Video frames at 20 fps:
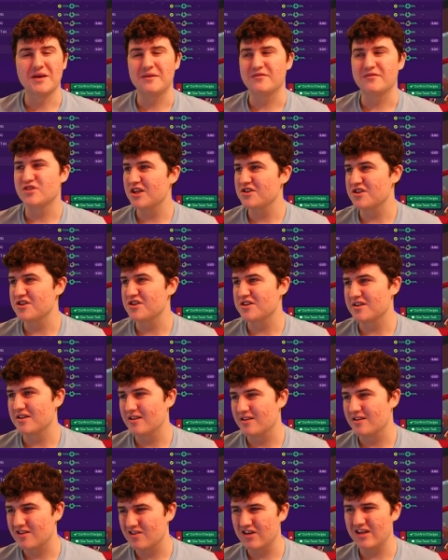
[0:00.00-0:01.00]
we've changed it to the
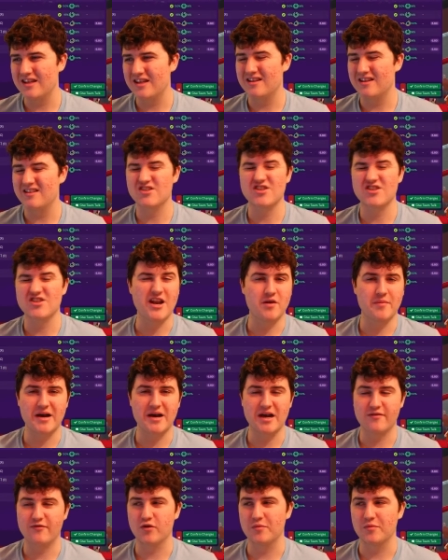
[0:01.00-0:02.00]
three
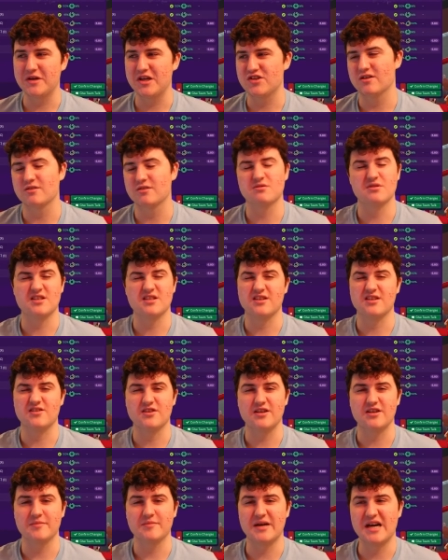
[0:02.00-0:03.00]
centre-back formation. I was going to say
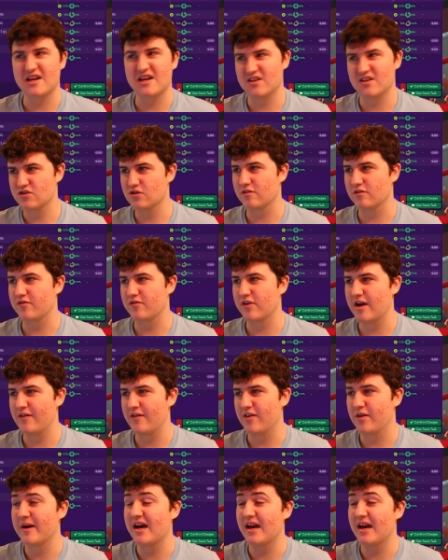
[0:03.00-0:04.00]
three at the back, sort of five at
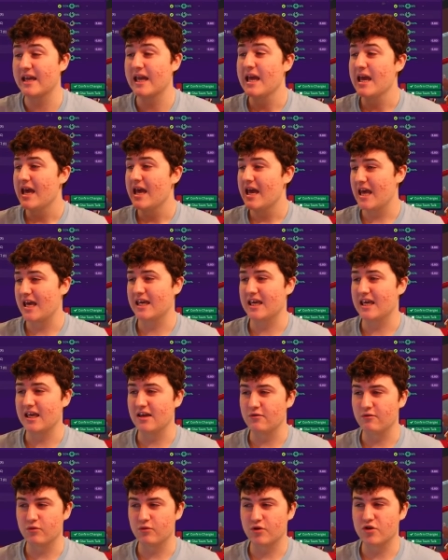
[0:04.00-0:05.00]
the back. Hickey
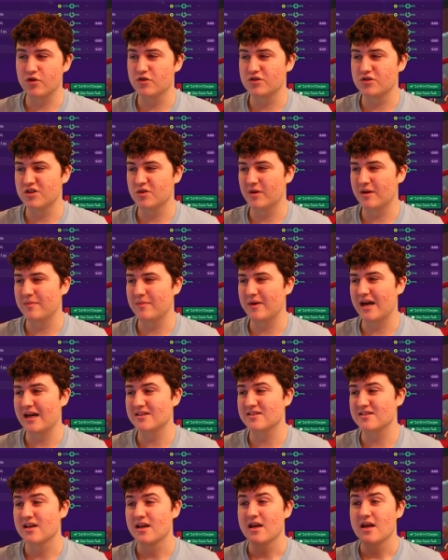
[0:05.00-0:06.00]
and Cruz in the
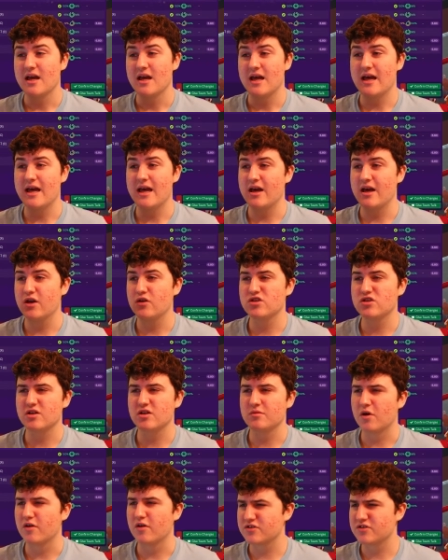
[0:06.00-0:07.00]
wing-backs. Uh, who's
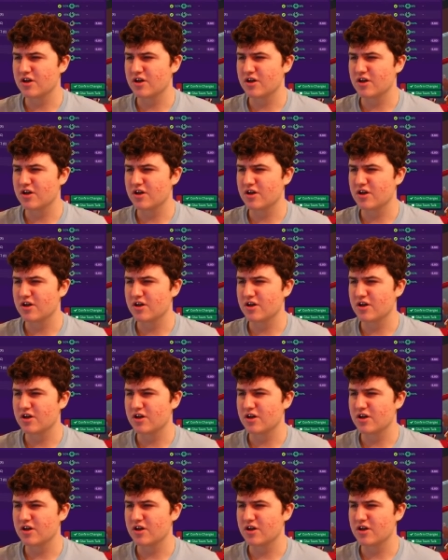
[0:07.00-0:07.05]
come off?